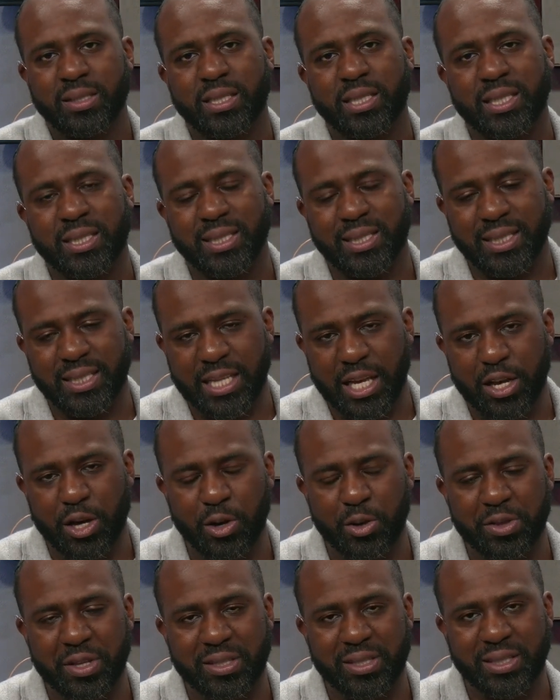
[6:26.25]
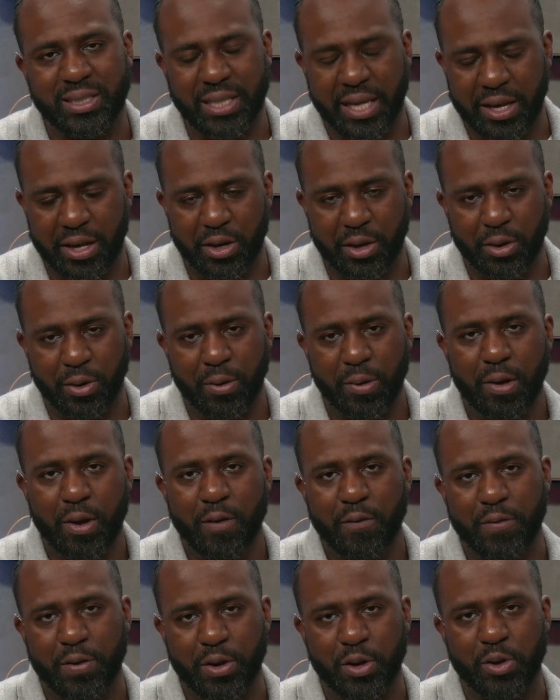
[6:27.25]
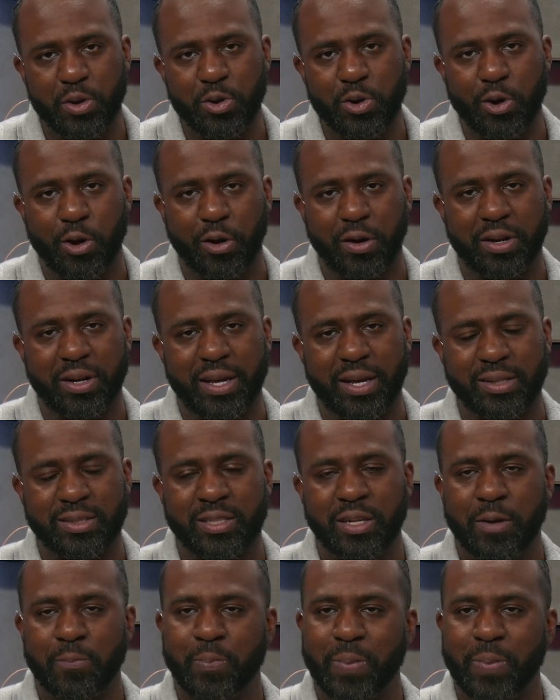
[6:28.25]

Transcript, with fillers: to seal the deal for the New York Knicks.